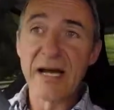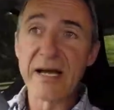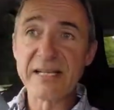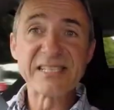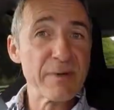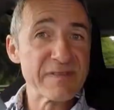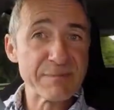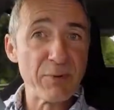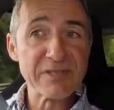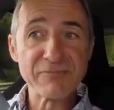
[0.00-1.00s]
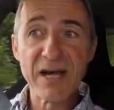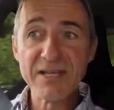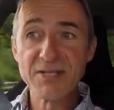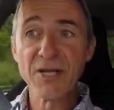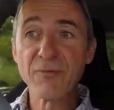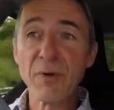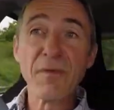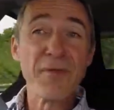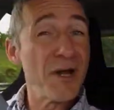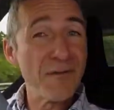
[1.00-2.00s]
and a Swift Sport's rated at
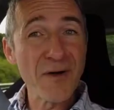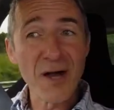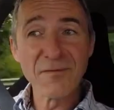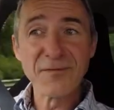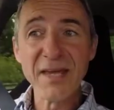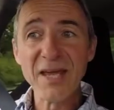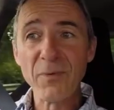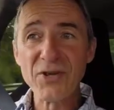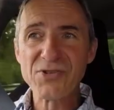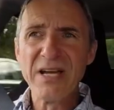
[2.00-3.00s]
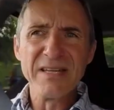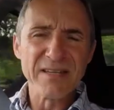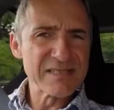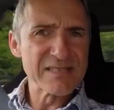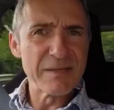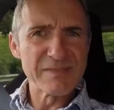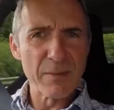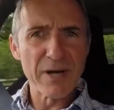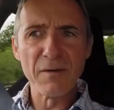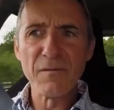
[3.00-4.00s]
Group 35D, which does seem somewhat